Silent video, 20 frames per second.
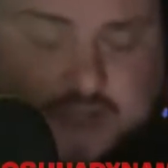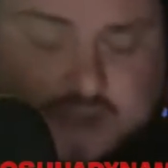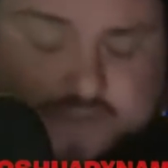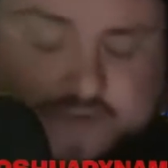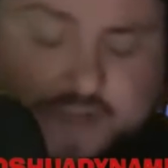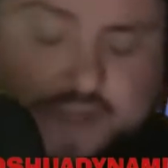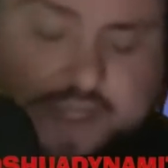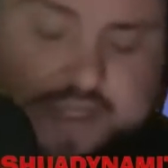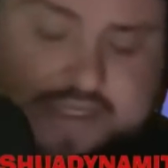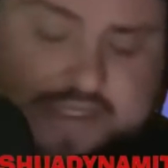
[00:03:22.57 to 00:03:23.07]
of
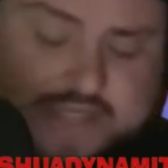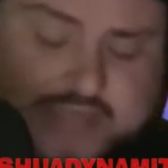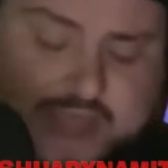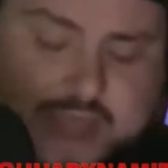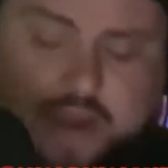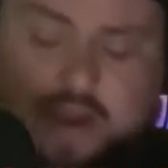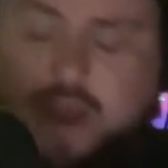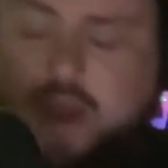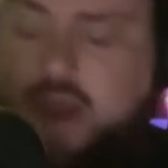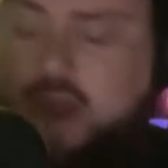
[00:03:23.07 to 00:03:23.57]
it is
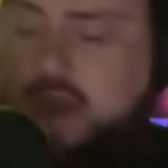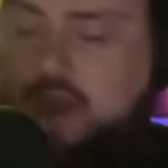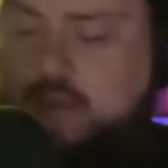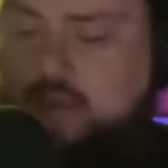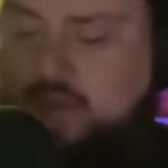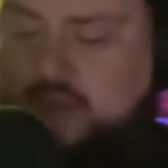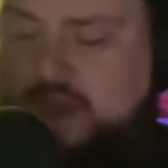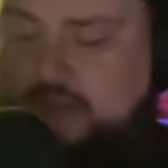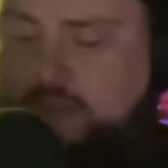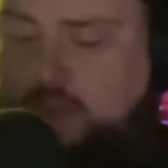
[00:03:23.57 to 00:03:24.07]
that
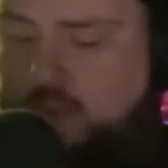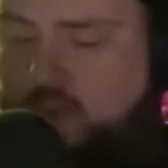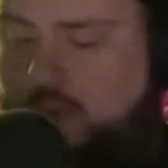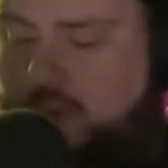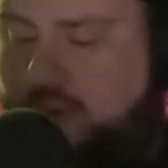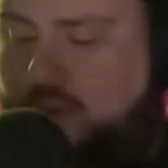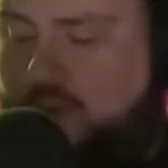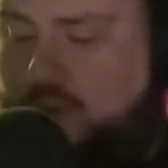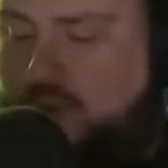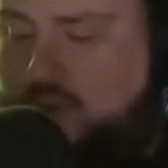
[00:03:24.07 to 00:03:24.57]

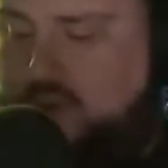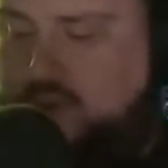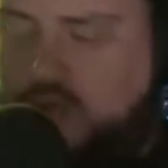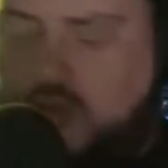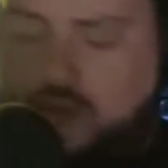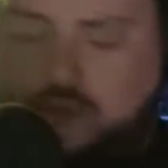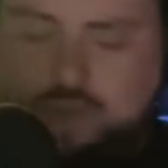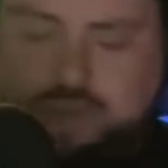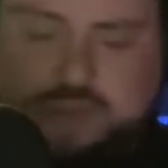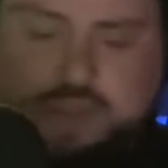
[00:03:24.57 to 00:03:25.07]
people
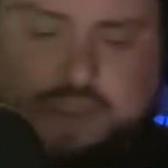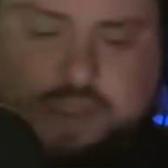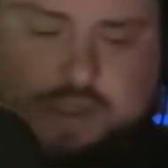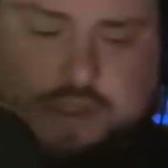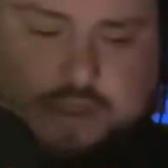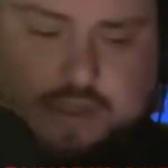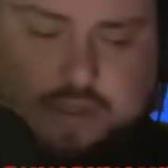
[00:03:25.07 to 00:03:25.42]
don't